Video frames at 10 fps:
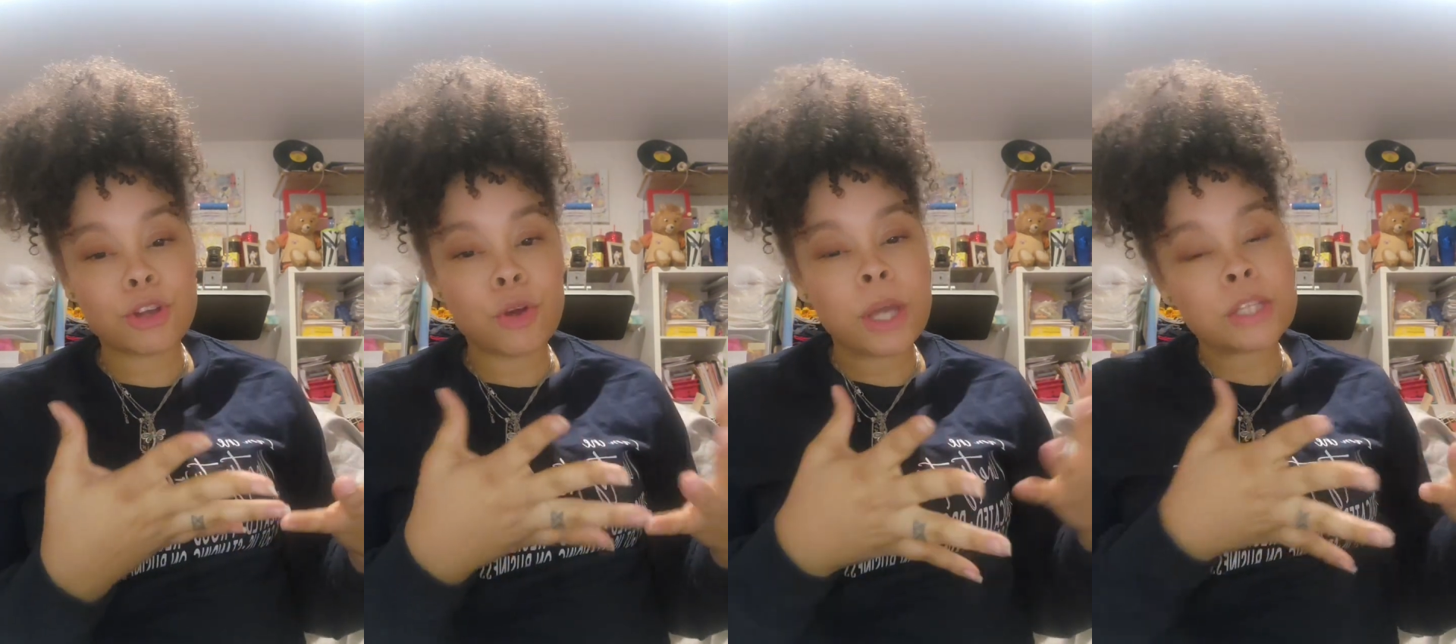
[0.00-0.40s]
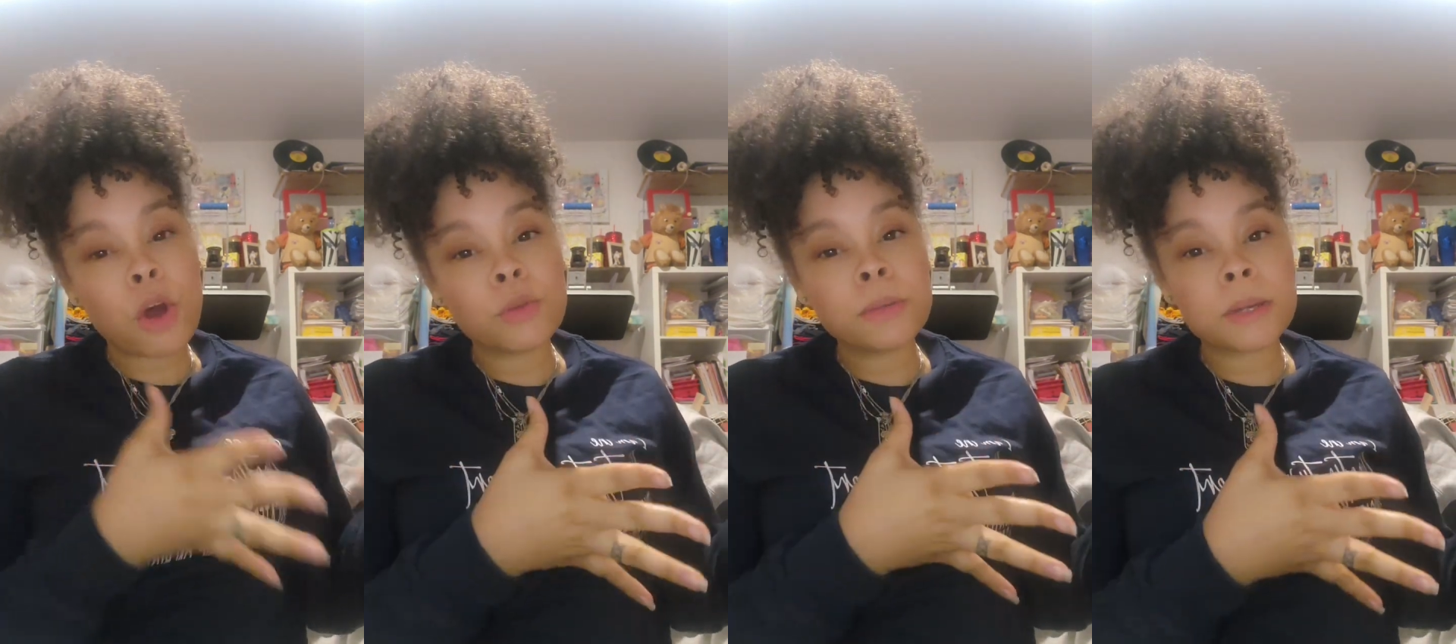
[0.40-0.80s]
it's
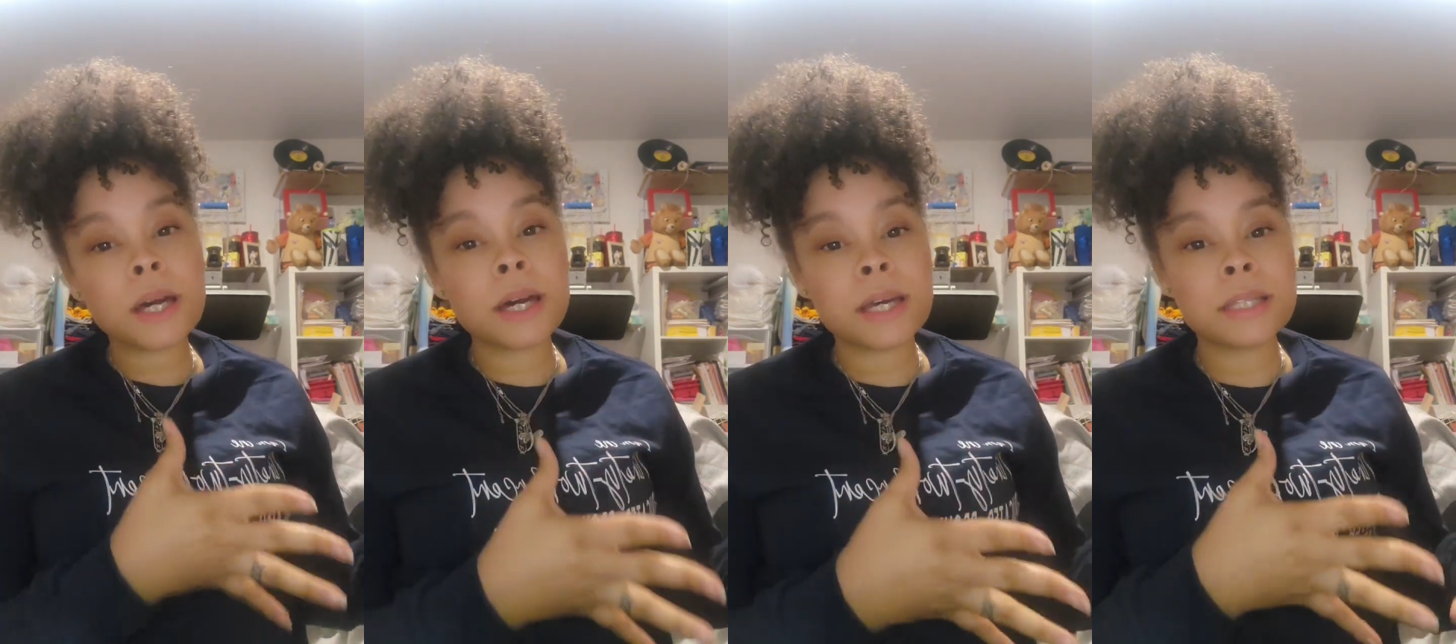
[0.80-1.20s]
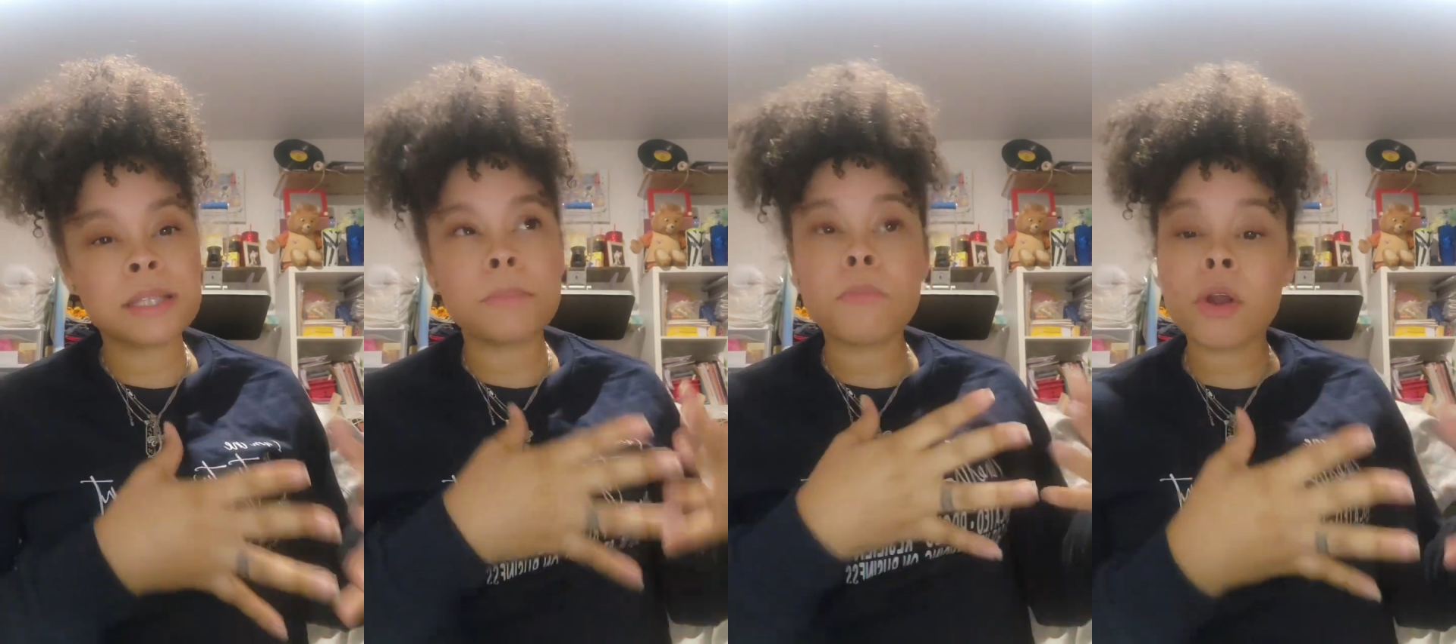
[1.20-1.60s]
only because the
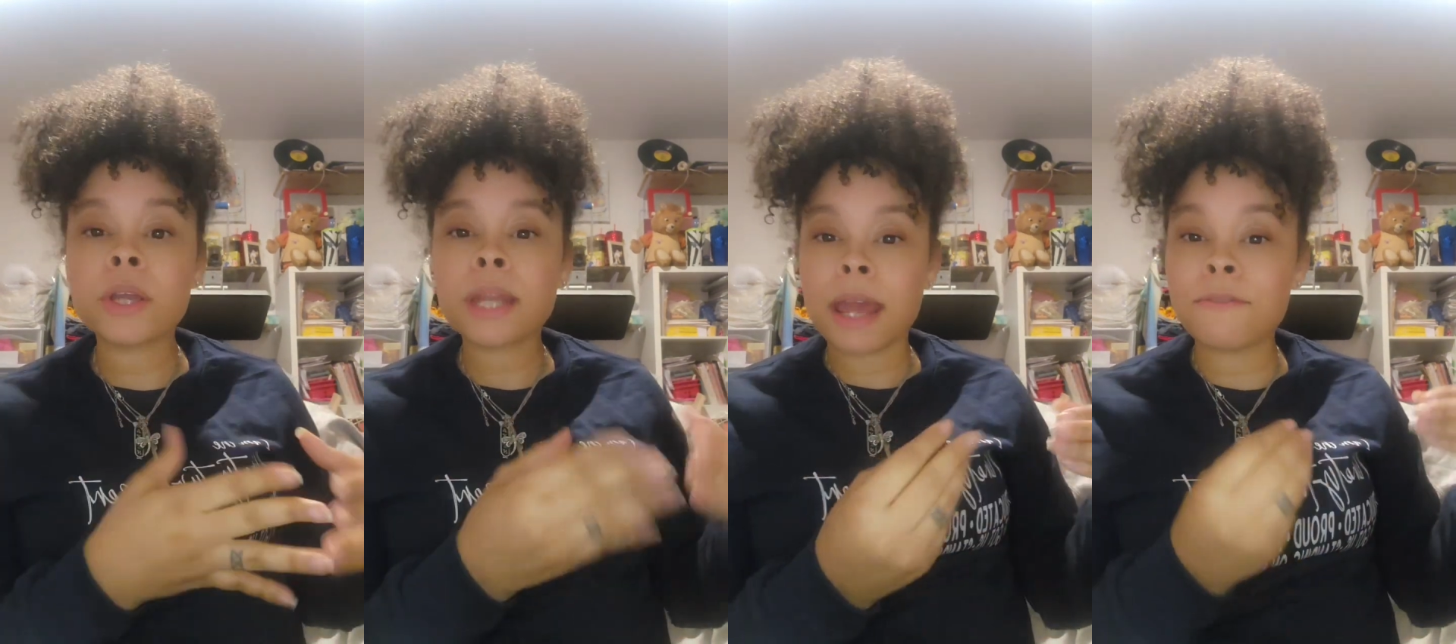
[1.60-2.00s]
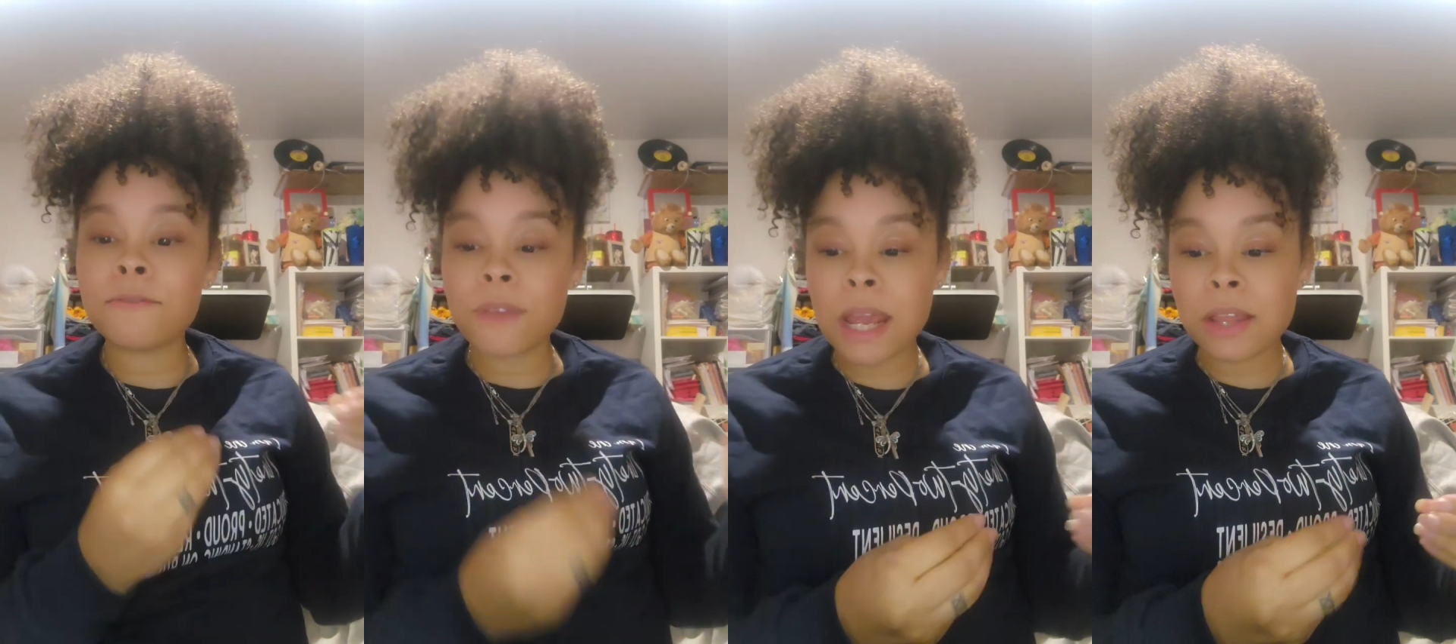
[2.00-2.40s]
market had
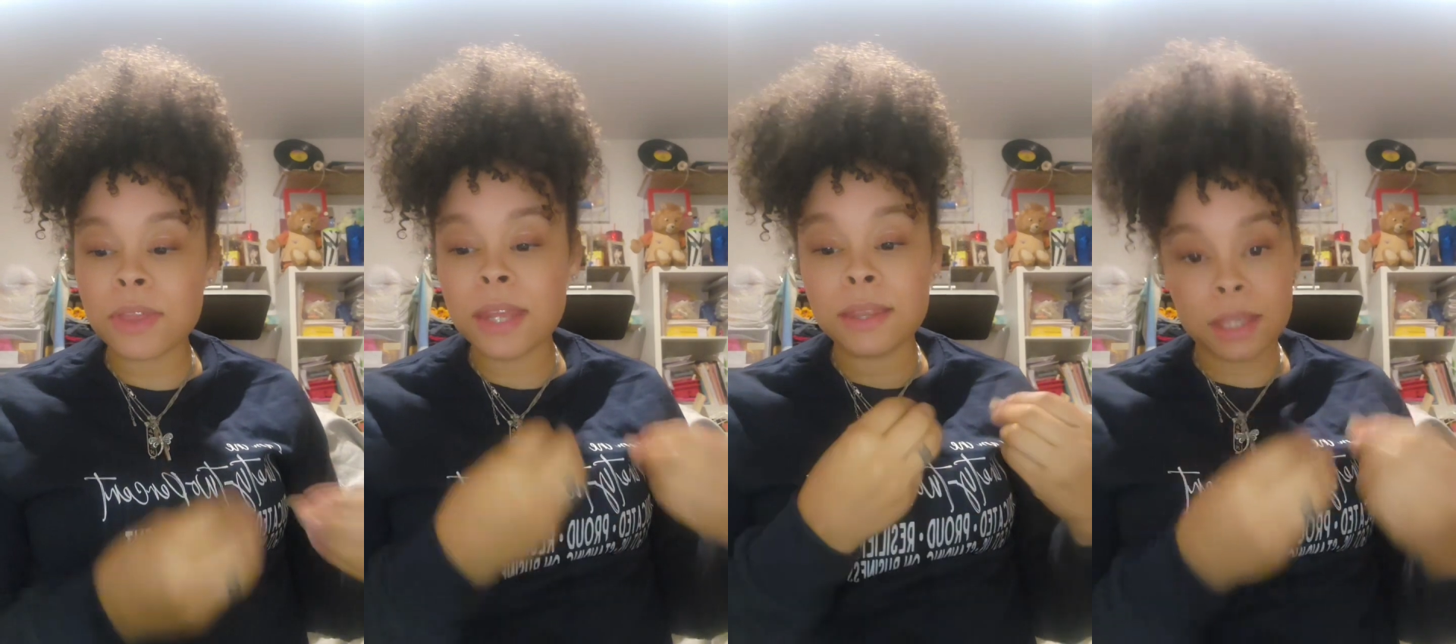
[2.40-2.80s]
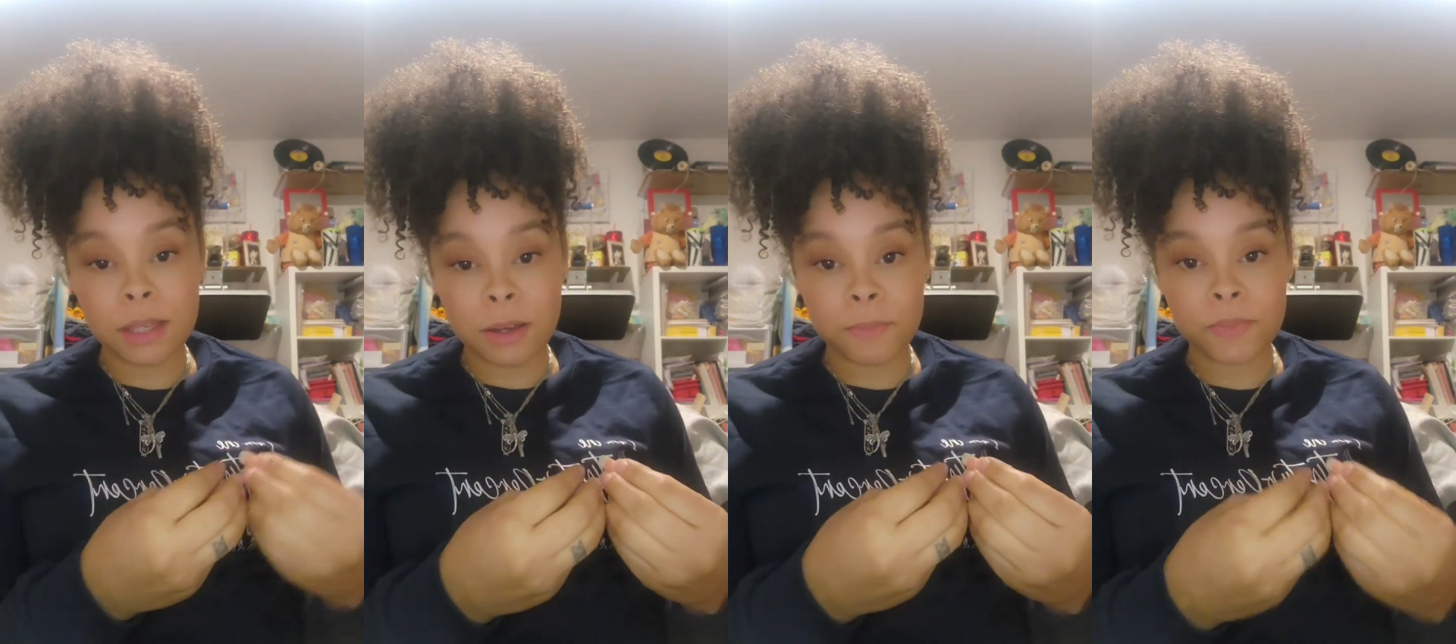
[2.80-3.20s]
faith in
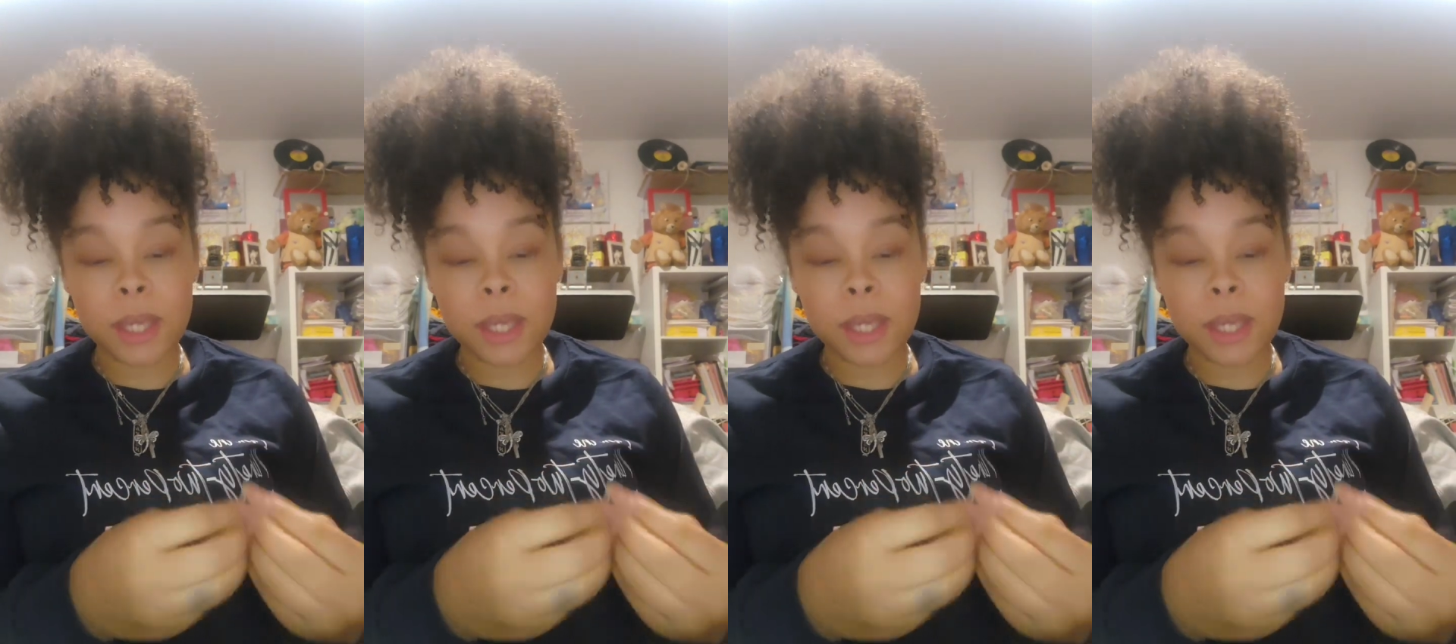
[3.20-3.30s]
them